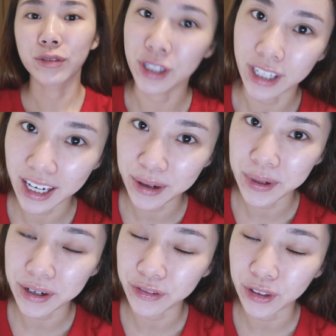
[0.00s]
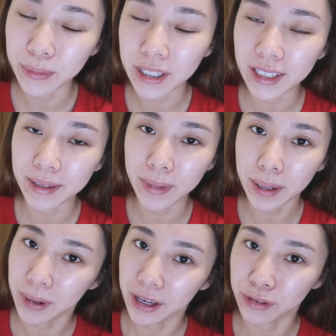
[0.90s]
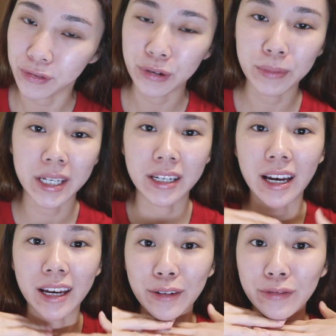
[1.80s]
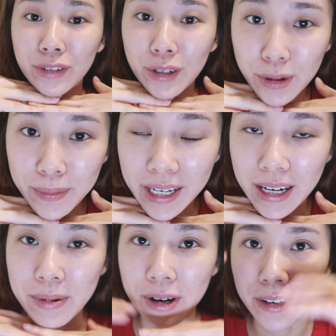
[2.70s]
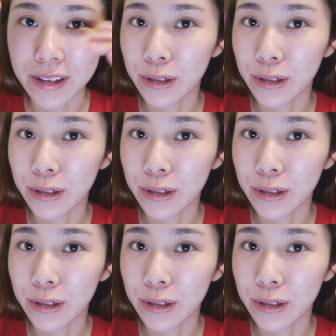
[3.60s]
Today we are filming in my bathroom and I have no makeup on,